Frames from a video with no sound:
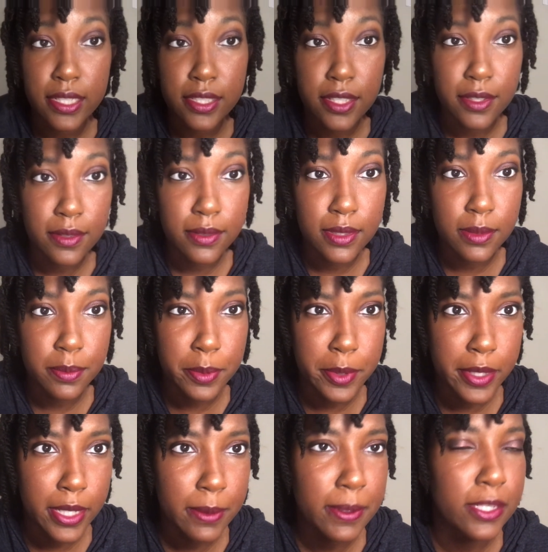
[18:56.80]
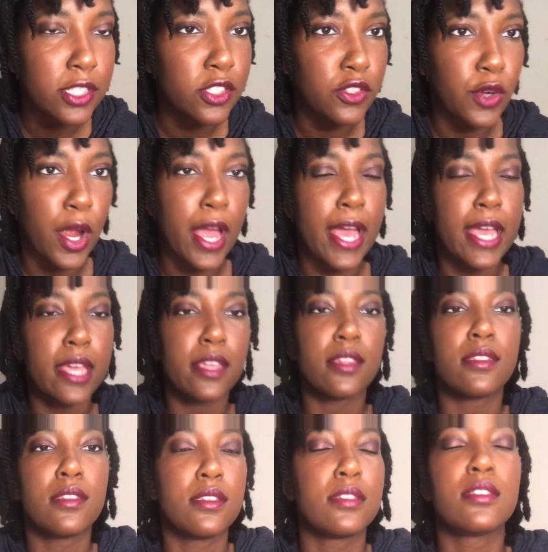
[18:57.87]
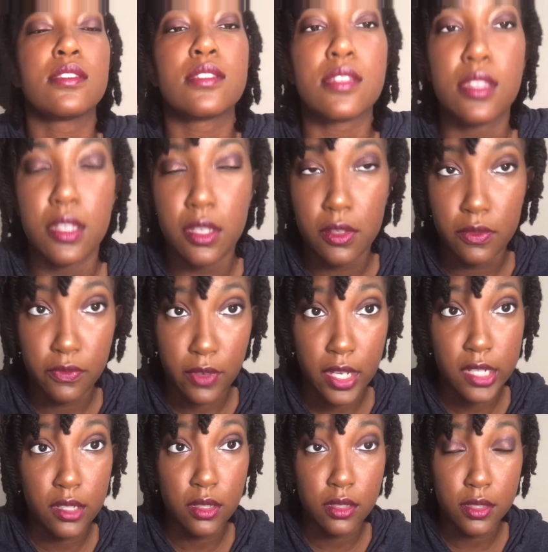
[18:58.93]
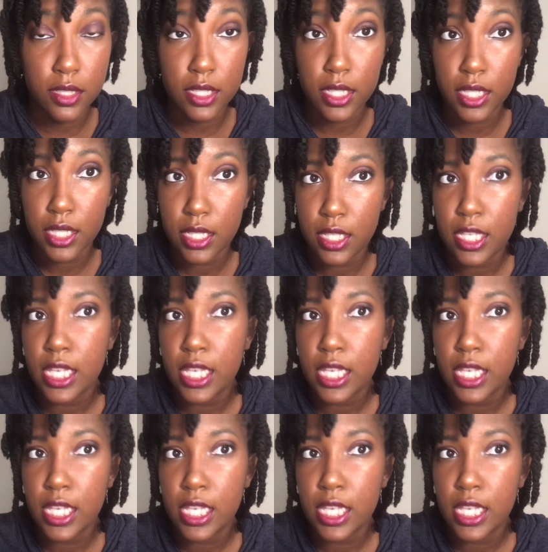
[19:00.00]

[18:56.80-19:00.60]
so it's pretty much dry and this is the final look.